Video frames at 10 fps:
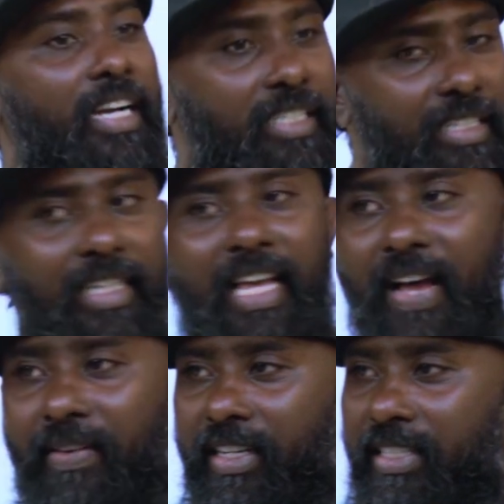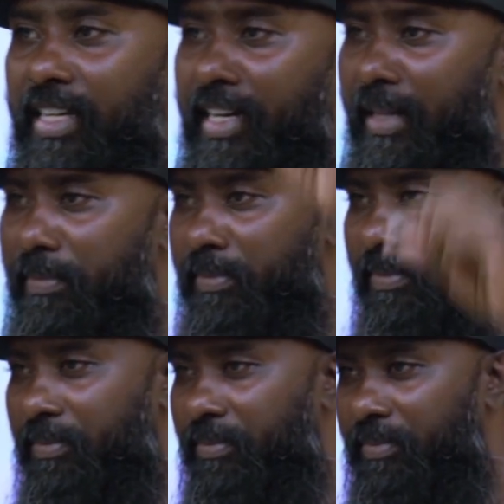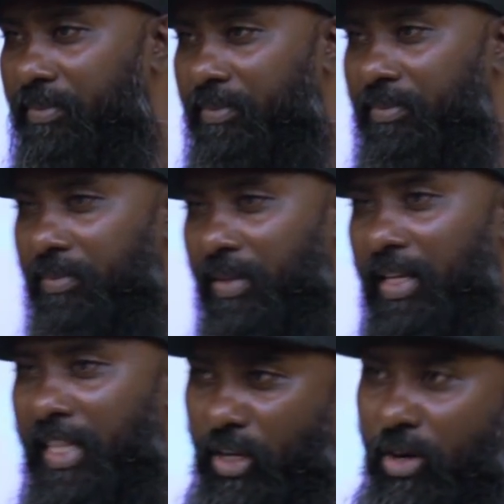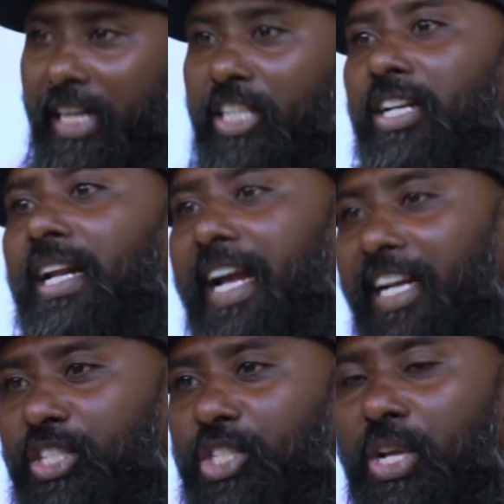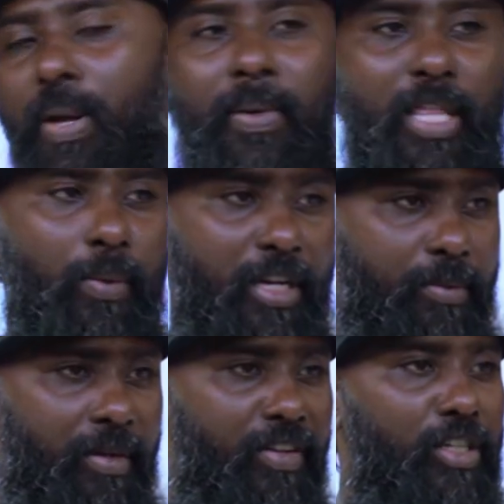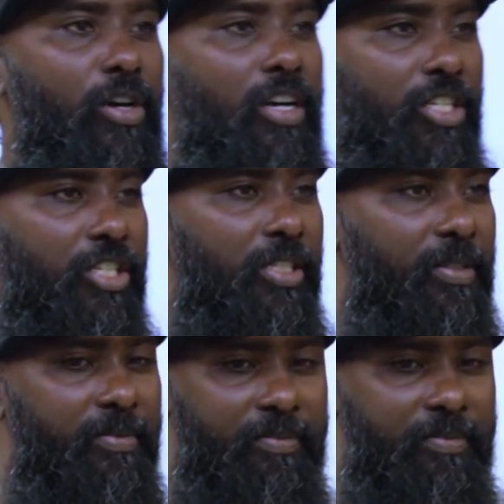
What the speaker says: and still they have a Christian name. They're all Israelites, but they worship different gods.